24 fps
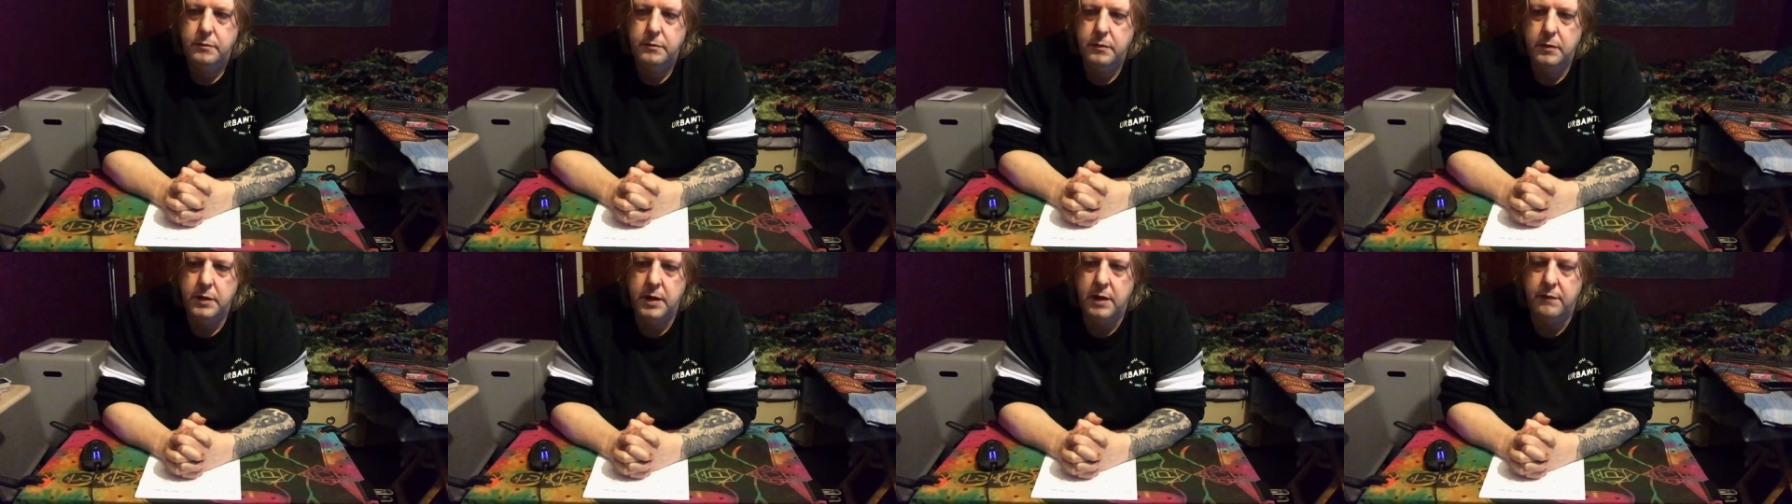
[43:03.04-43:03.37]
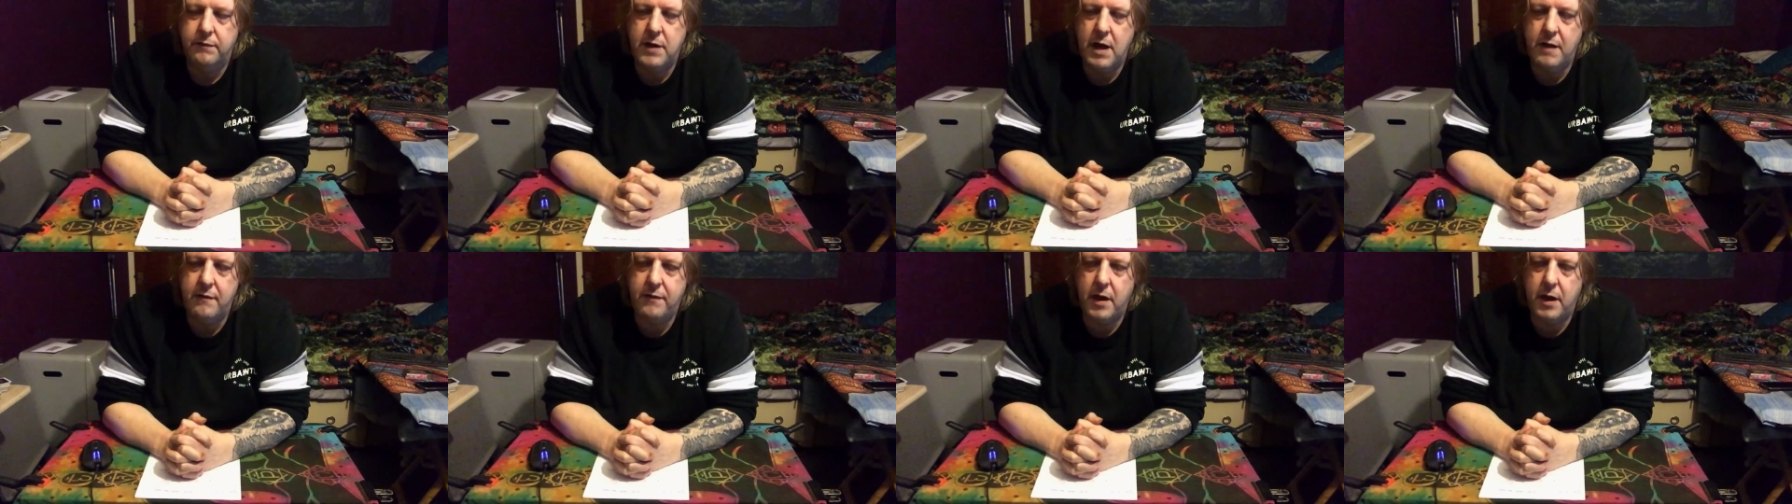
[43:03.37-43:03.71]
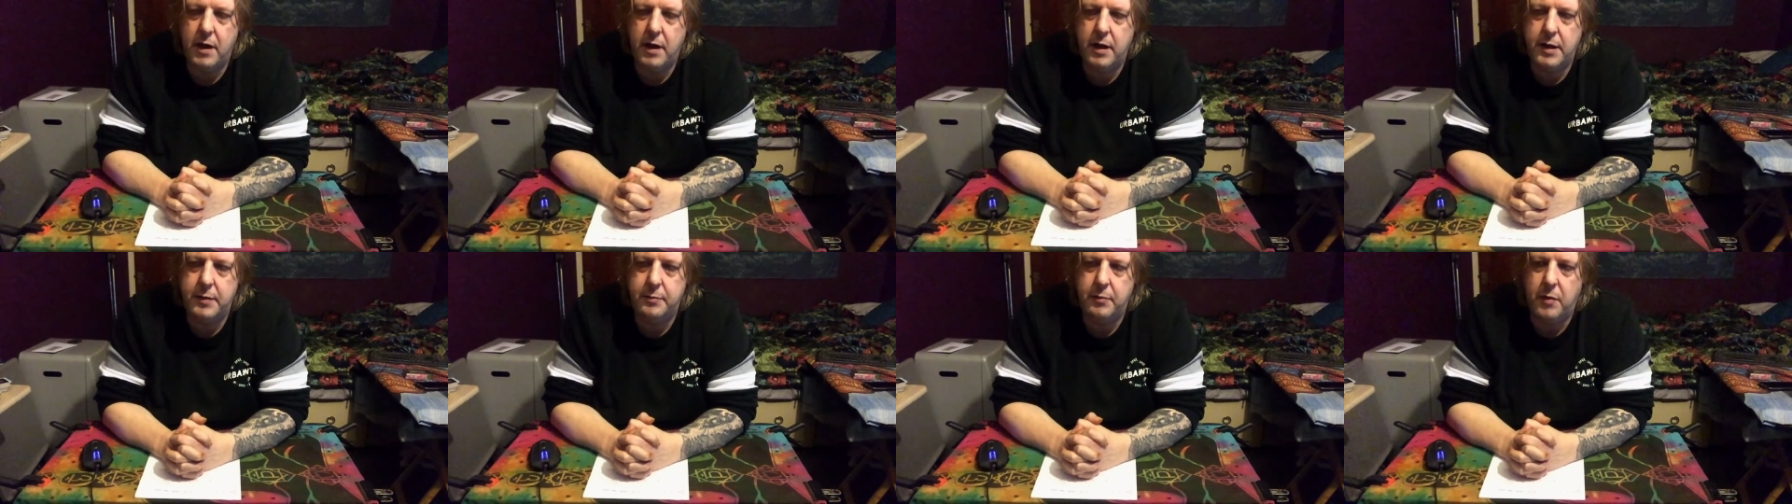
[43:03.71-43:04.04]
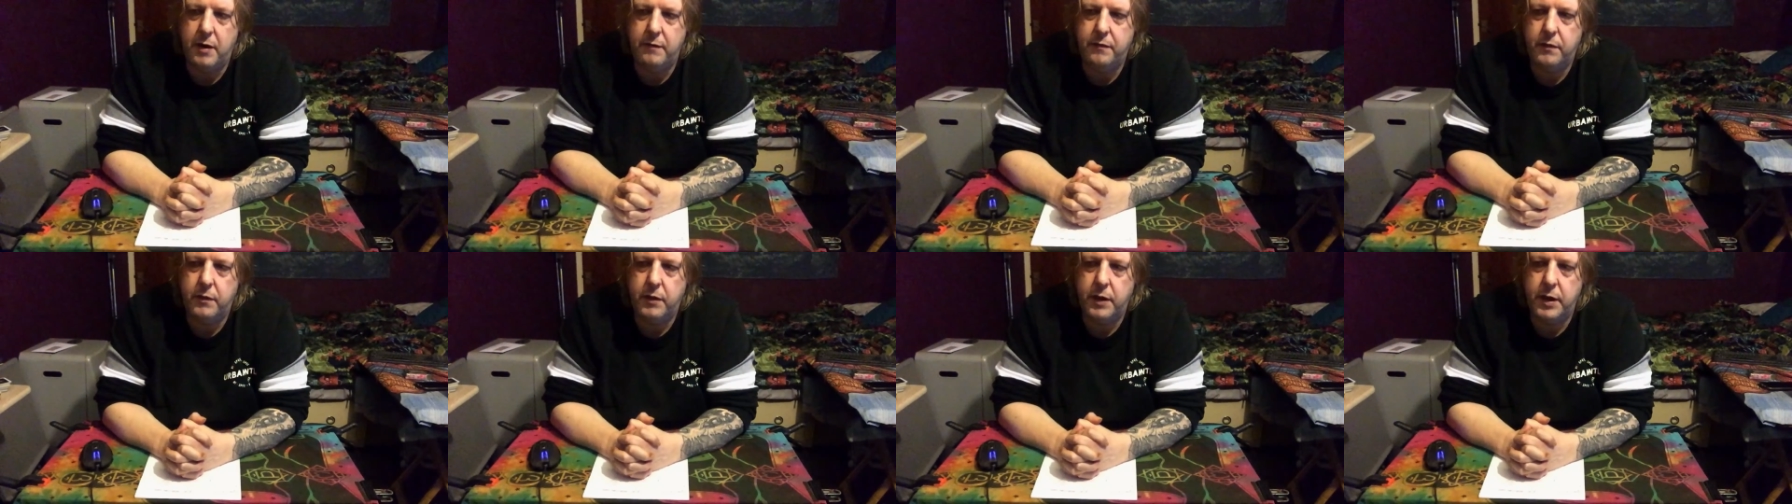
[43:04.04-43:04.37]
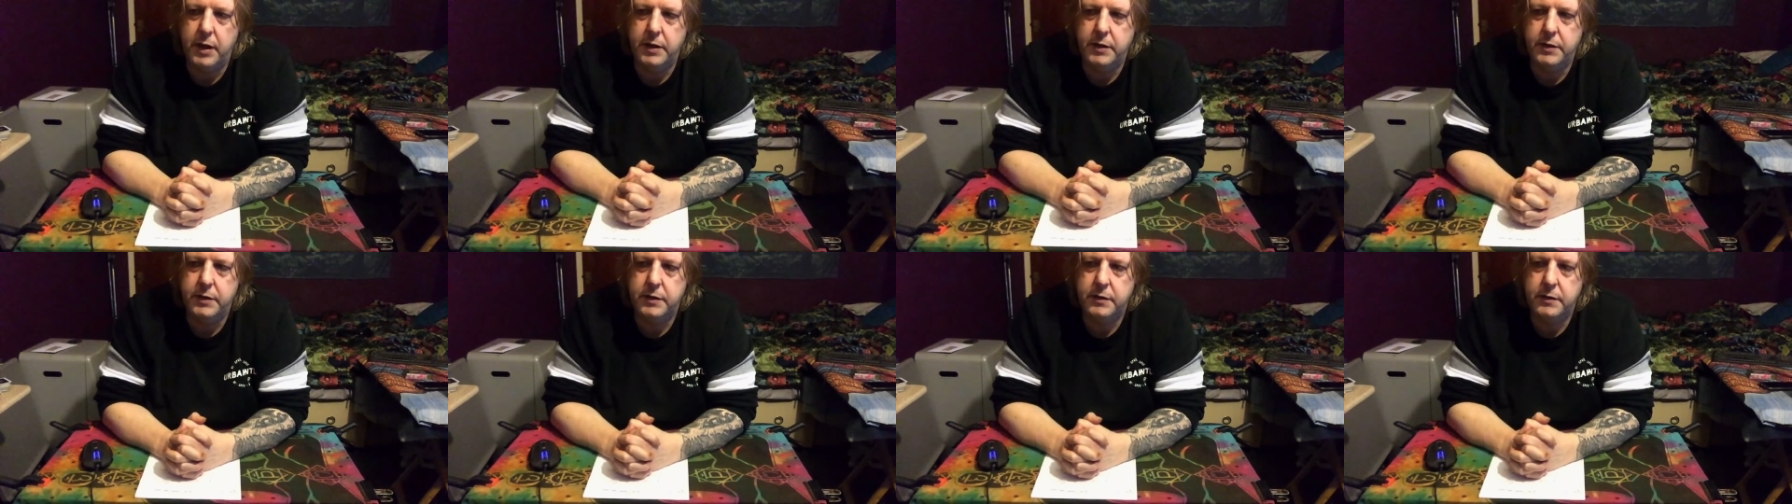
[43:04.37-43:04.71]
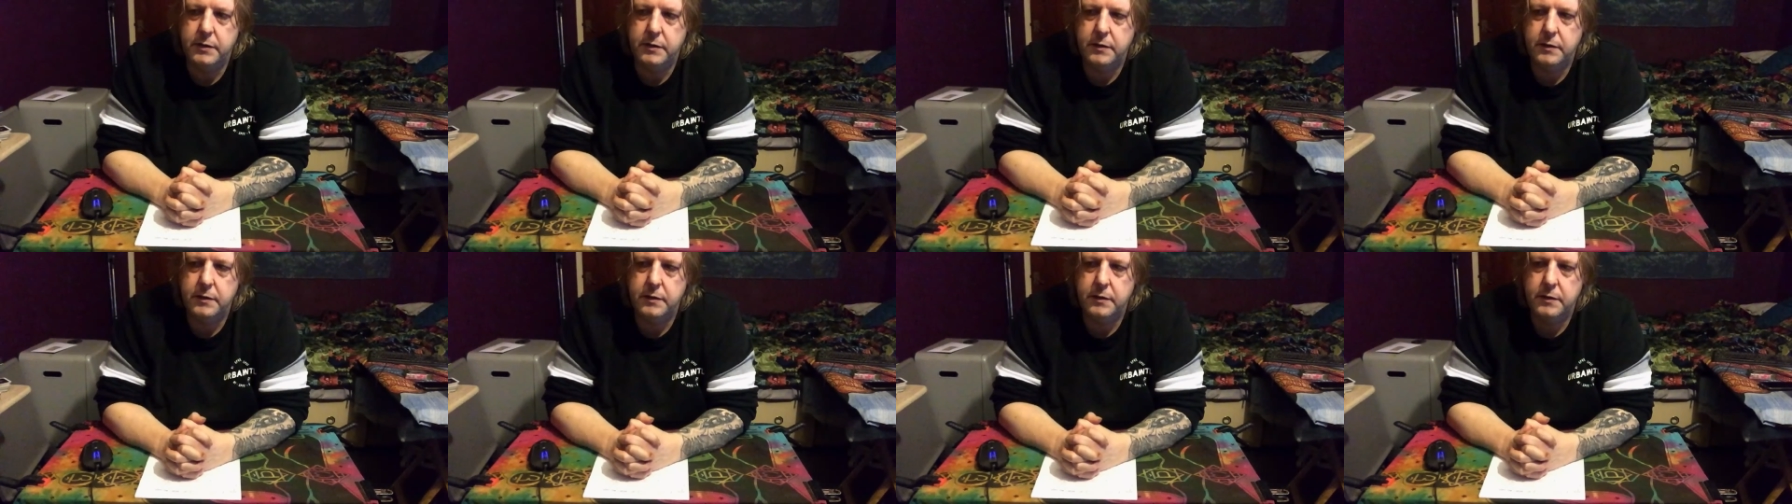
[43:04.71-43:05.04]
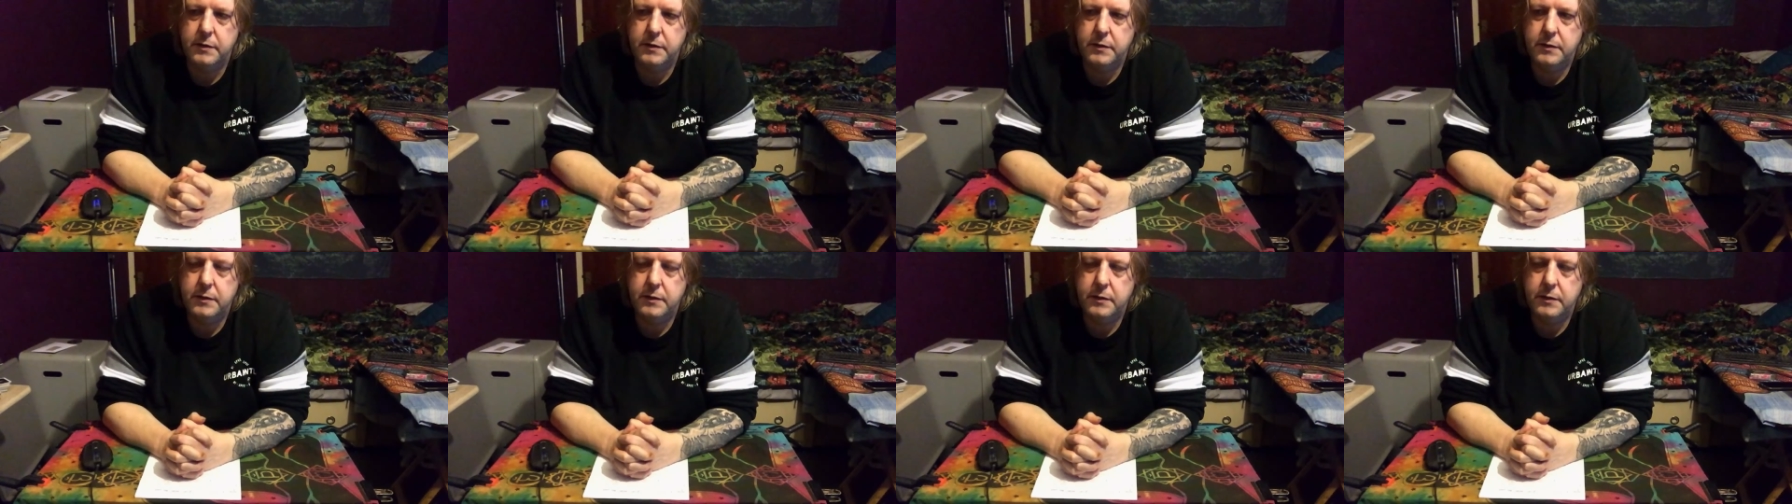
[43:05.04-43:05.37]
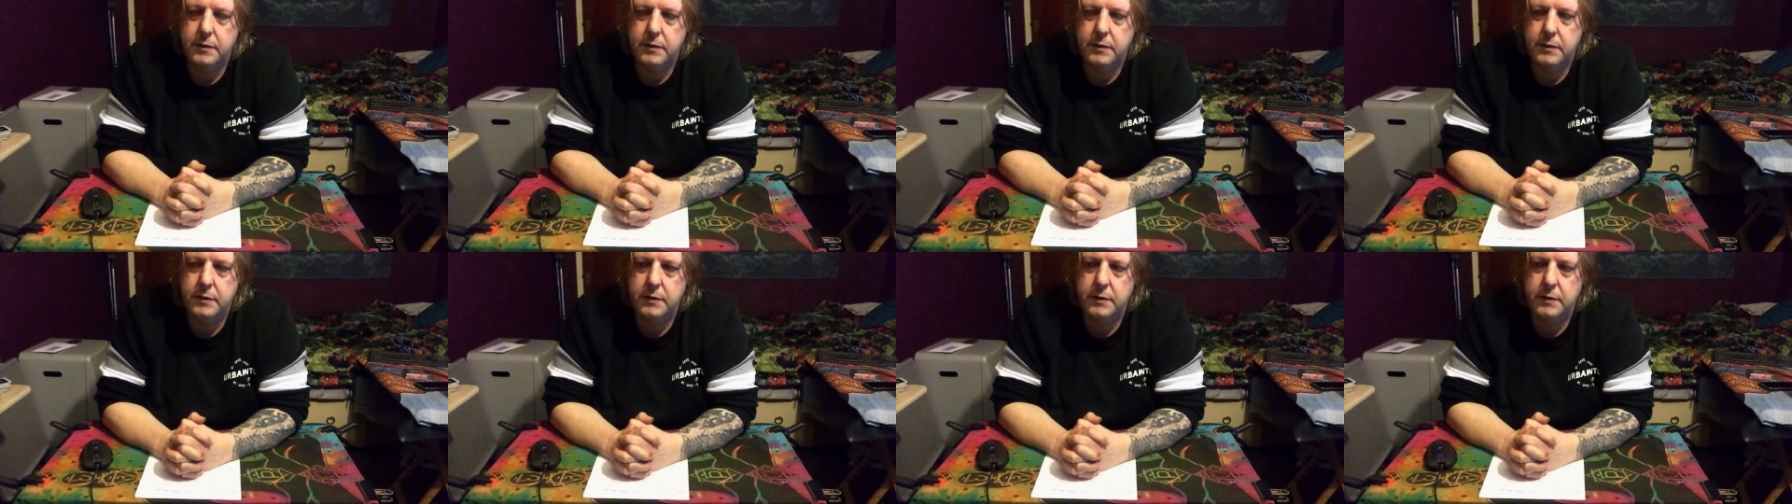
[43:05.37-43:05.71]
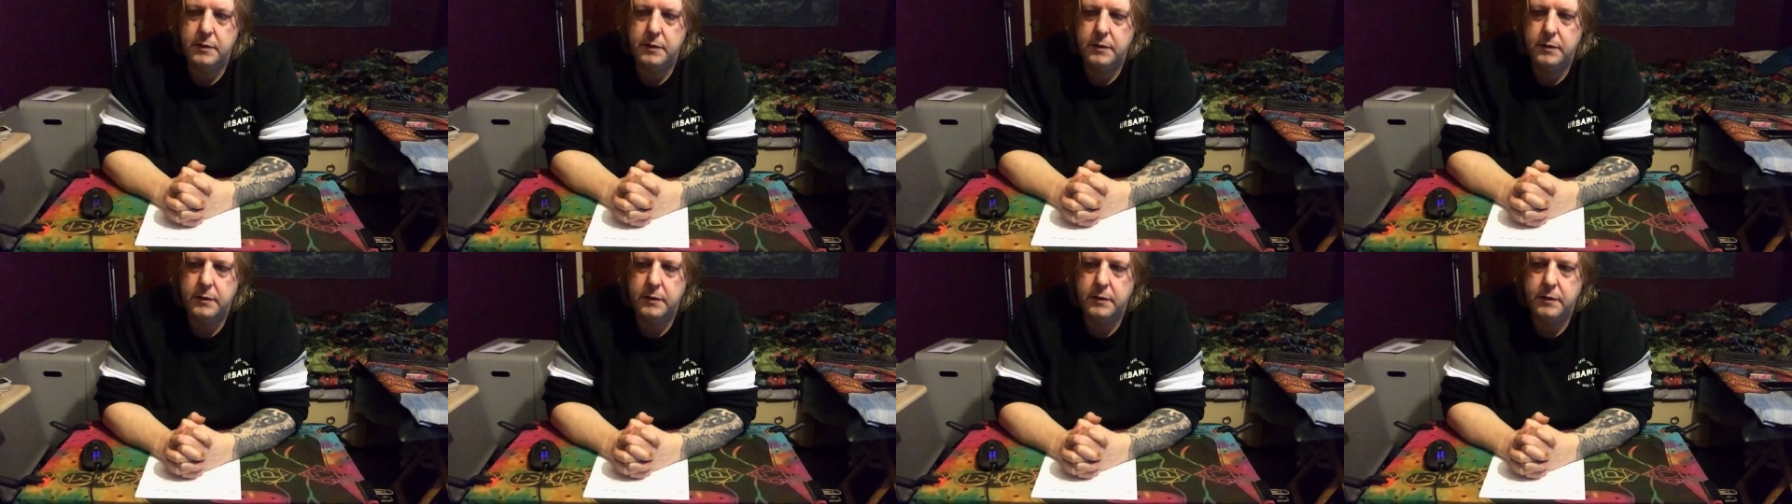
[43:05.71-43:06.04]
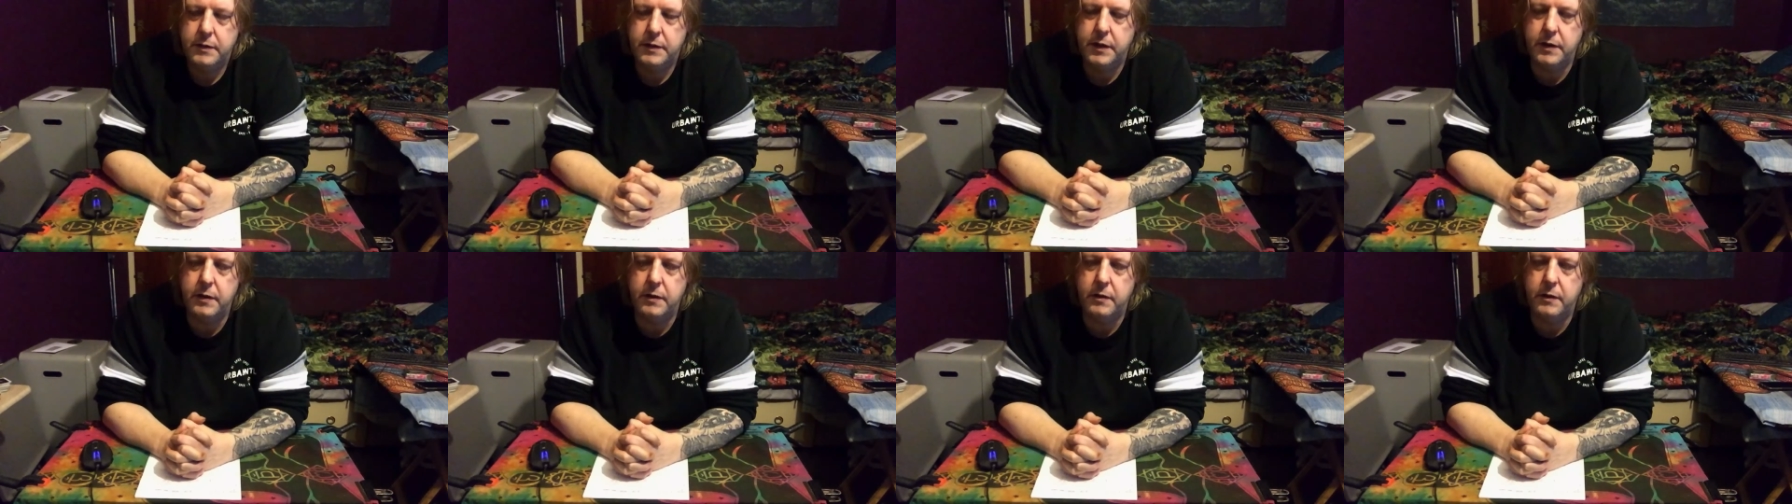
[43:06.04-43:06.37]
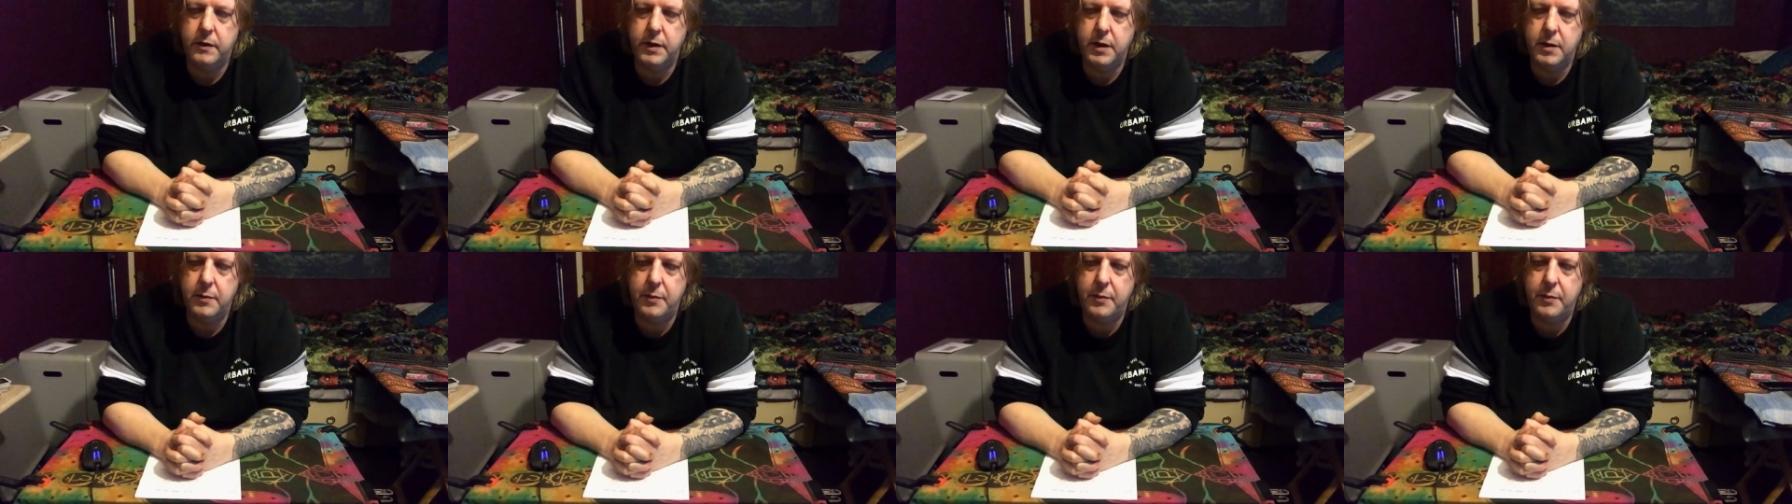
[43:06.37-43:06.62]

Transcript: You've never heard my voice. So you're going